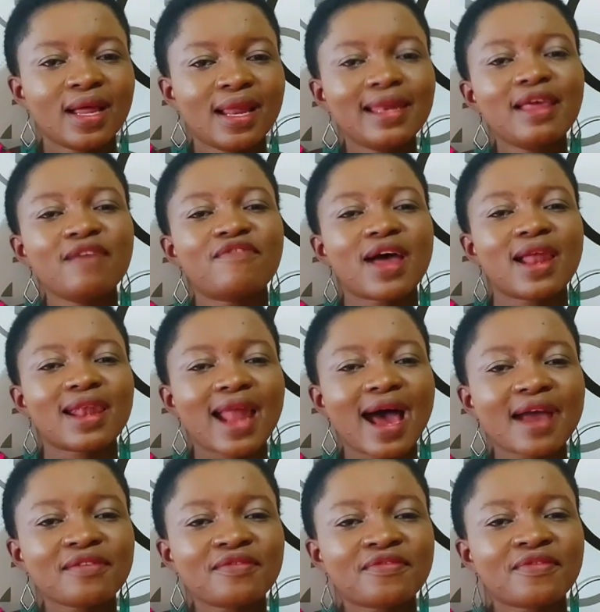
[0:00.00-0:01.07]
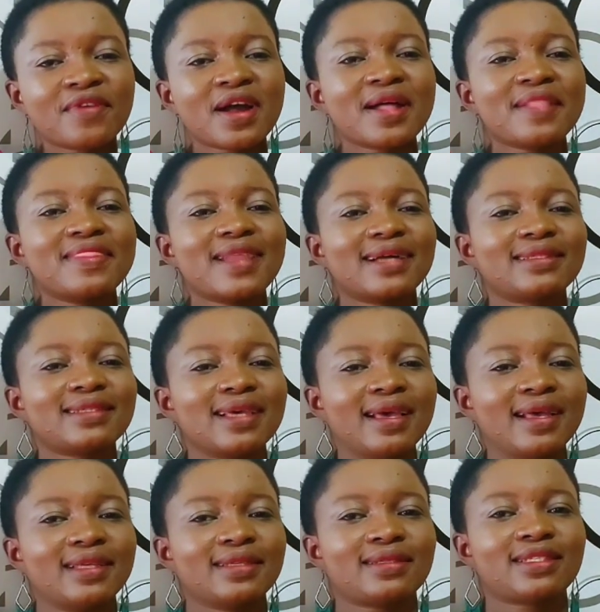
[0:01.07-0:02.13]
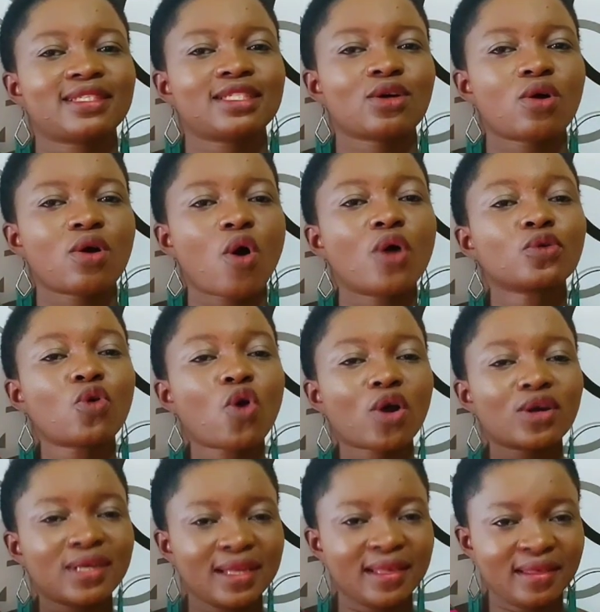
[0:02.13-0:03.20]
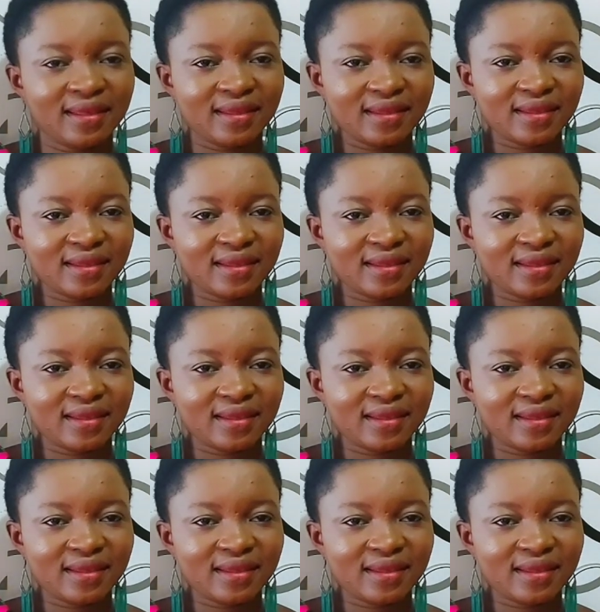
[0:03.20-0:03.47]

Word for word: live a life that is ungodly